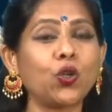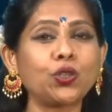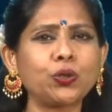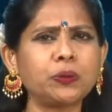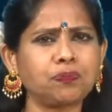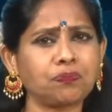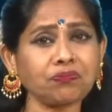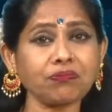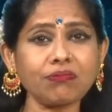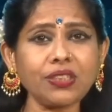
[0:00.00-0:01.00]
to
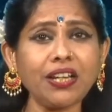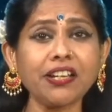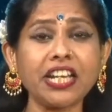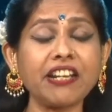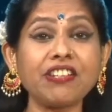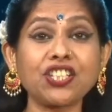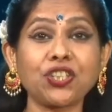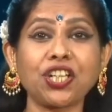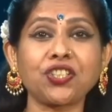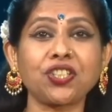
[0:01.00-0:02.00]
railway
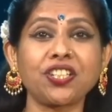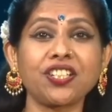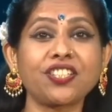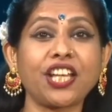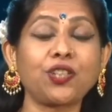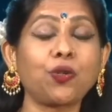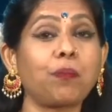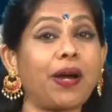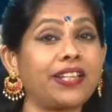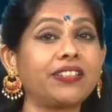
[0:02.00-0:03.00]
stations and you
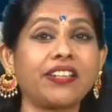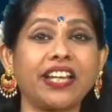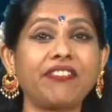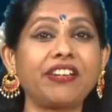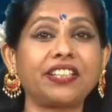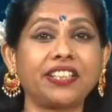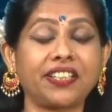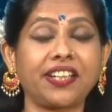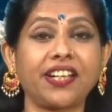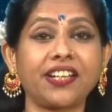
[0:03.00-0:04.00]
buy the railway
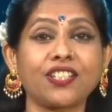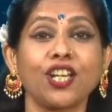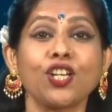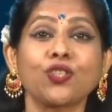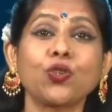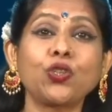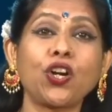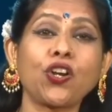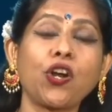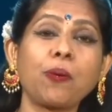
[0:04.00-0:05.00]
tickets, so you are
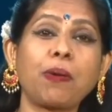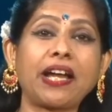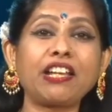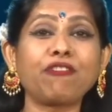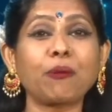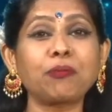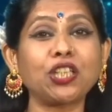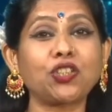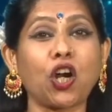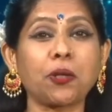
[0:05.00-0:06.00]
all buying from the
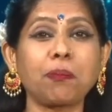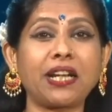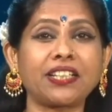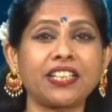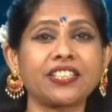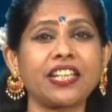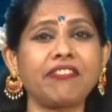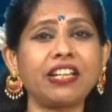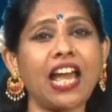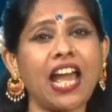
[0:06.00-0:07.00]
dot matrix. They
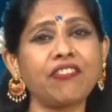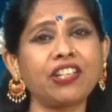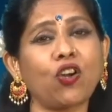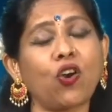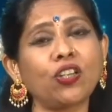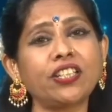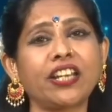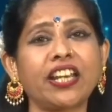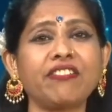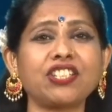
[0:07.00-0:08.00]
will have in all the
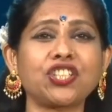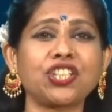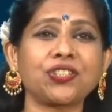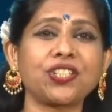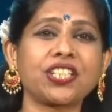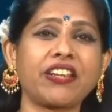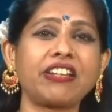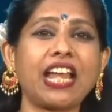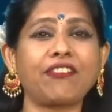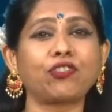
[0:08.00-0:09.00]
railway stations, they will
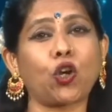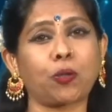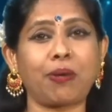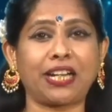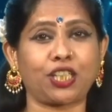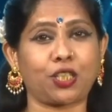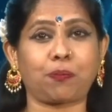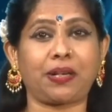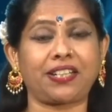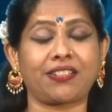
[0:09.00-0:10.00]
have dot matrix
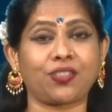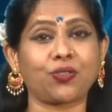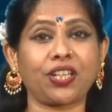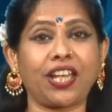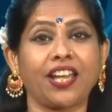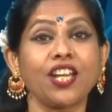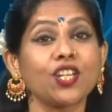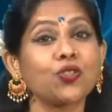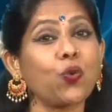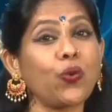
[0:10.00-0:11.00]
printers. Okay,
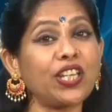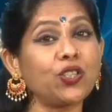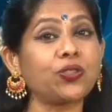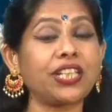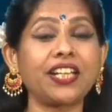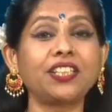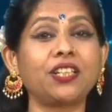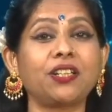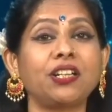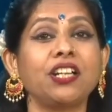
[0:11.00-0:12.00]
so when you take
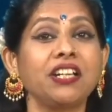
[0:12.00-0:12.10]
the